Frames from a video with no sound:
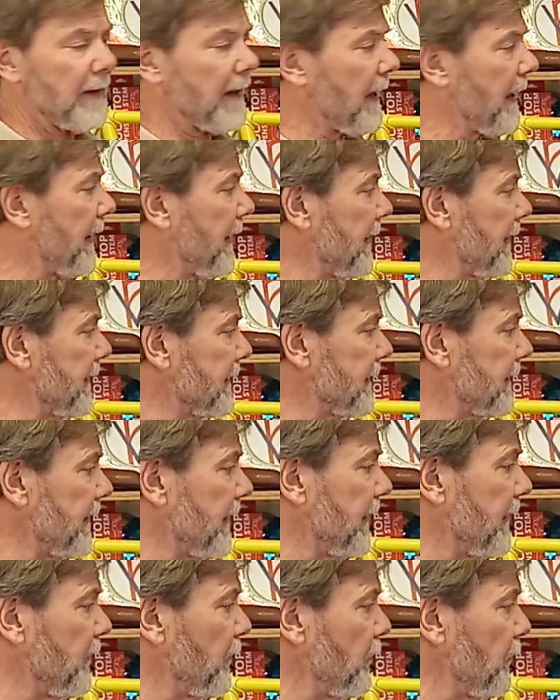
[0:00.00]
and
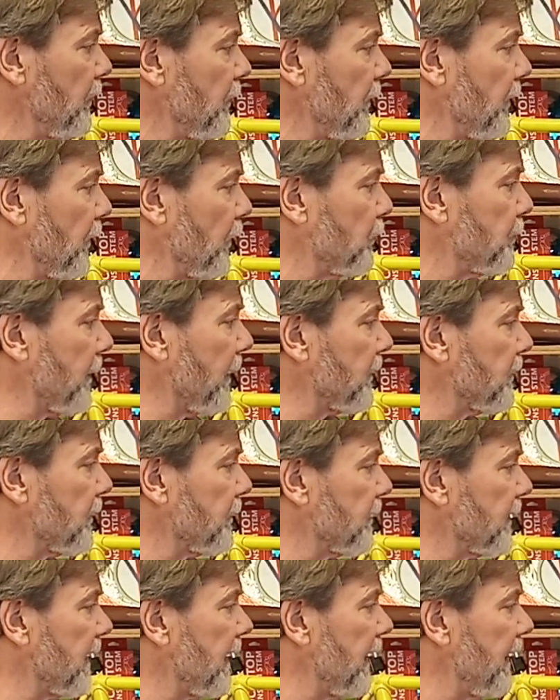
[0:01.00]
the
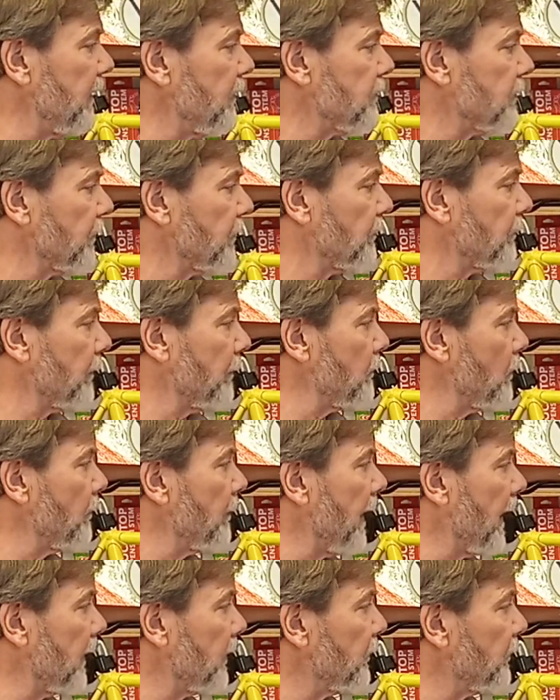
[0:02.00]
specifications from your
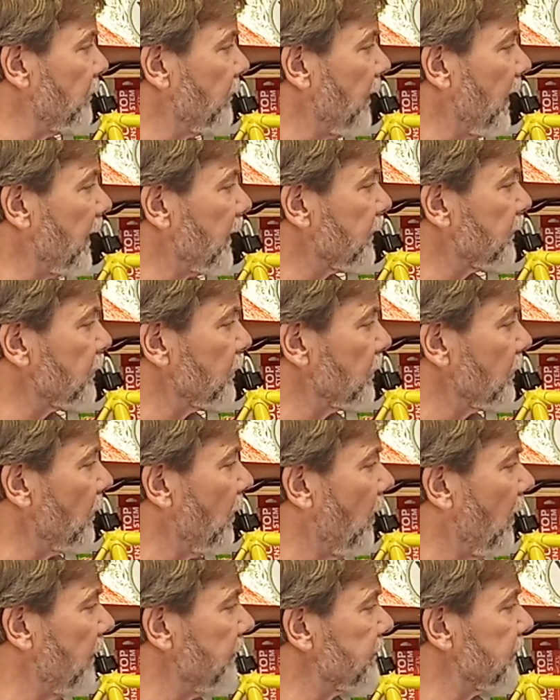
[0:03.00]
manufacturer
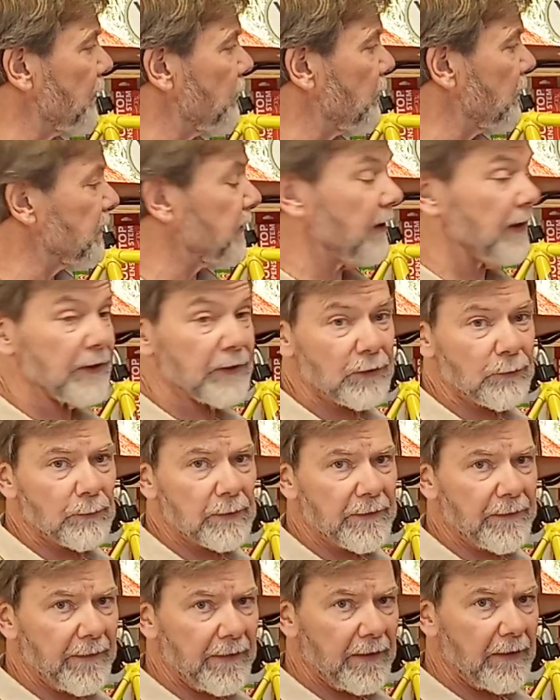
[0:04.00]
often will tell you
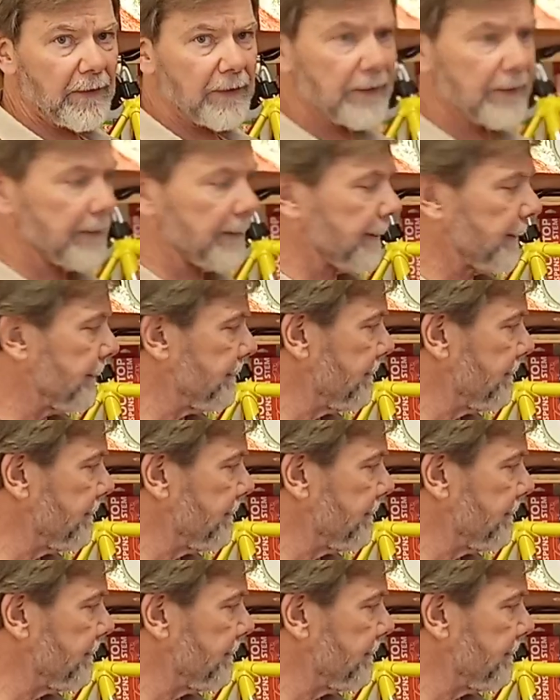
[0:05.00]
what they are.